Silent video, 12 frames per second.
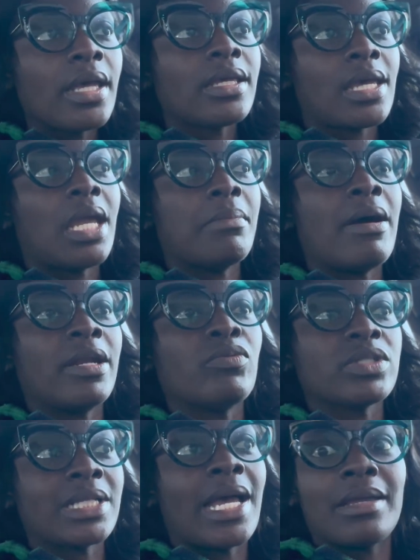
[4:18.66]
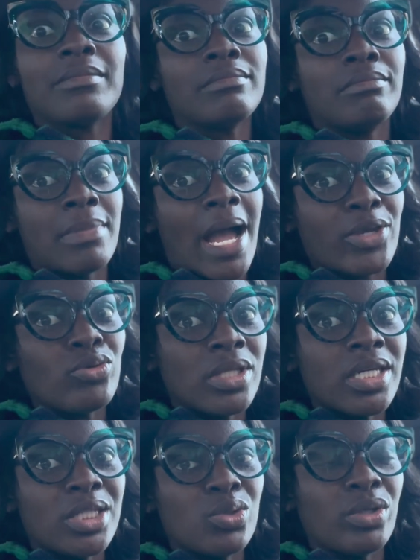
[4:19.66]
came out and was like, Ma, you
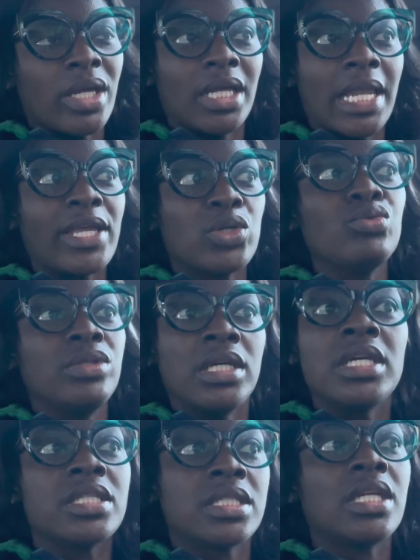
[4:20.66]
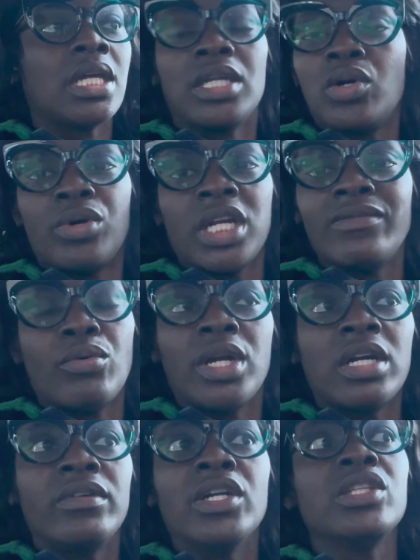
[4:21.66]
did do that. Like, you did say that or
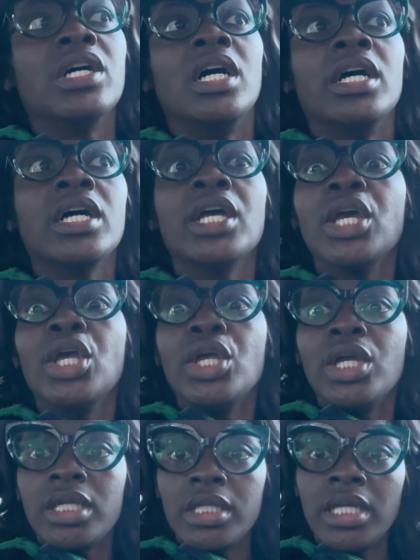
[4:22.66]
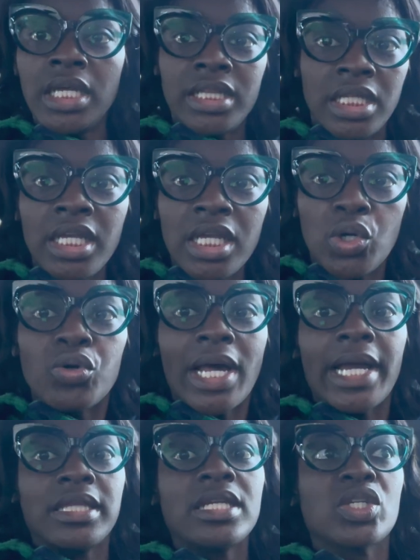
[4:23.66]
whatever. It did go
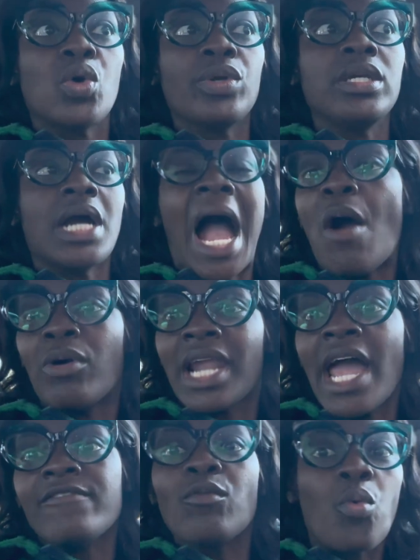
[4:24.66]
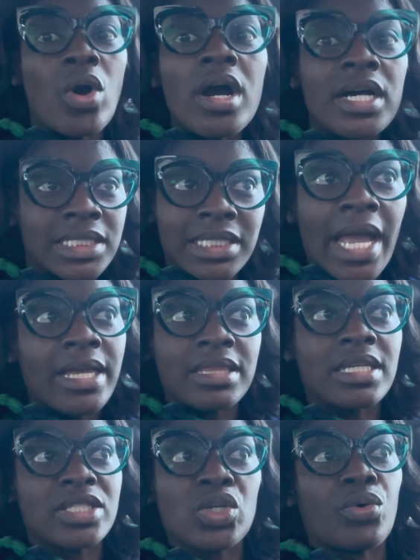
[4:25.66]
like this, or our life was like
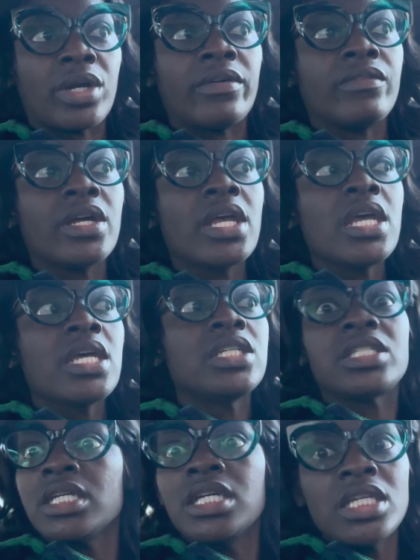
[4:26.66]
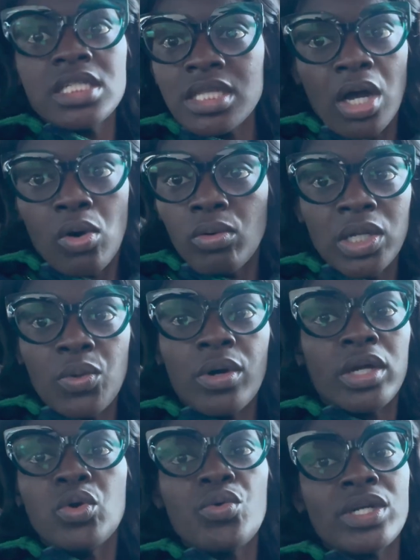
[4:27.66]
this or whatever. She's the only
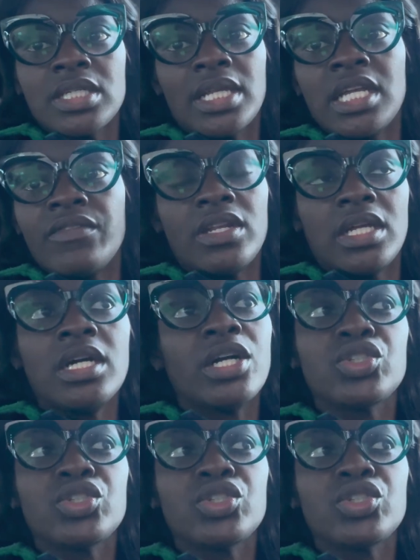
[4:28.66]
one who isn't living in her